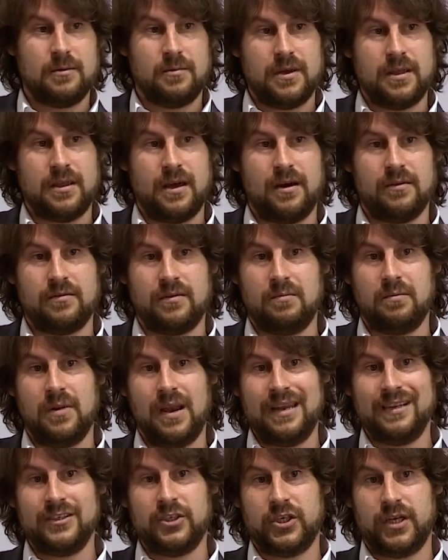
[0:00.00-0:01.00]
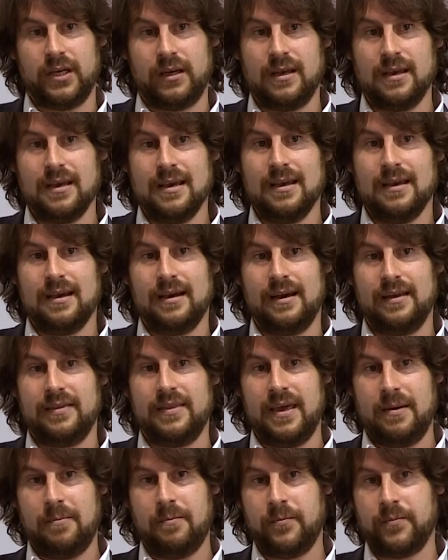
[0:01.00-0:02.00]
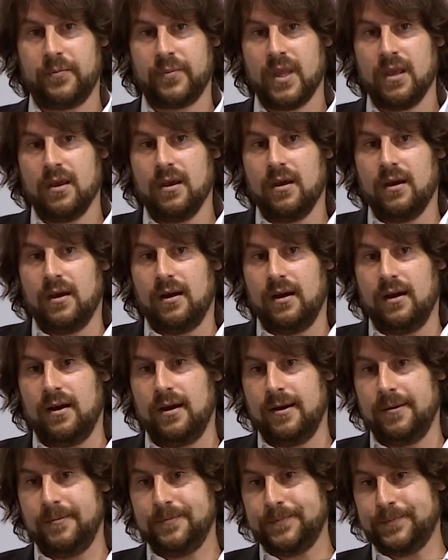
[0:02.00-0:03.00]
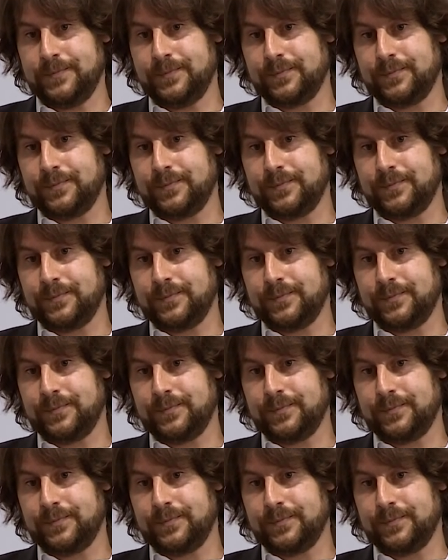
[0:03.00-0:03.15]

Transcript: without replenishing uh, them. Uh,